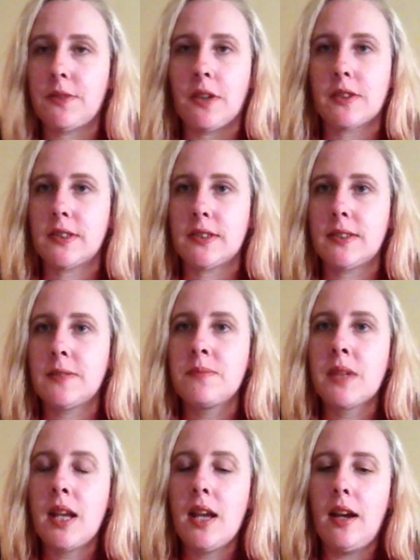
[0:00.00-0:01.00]
foxes.
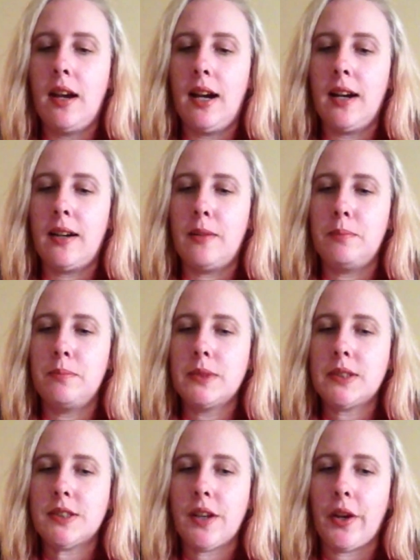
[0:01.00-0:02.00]

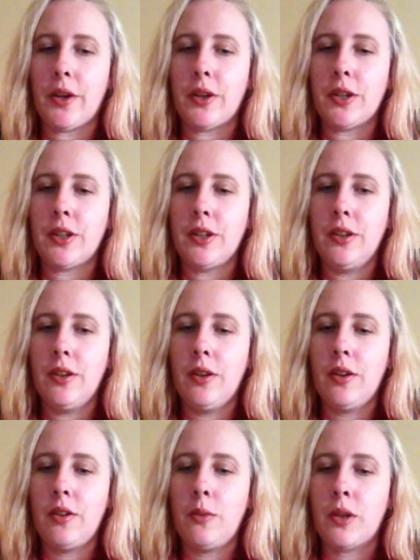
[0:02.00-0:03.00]
So
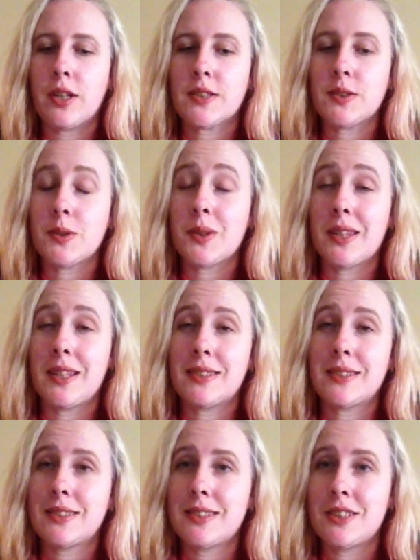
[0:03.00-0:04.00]
when I saw
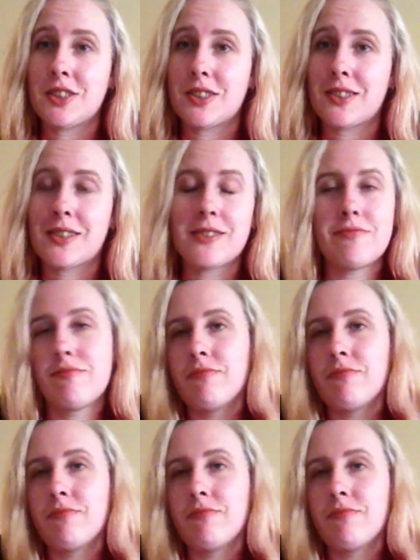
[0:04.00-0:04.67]
this, it just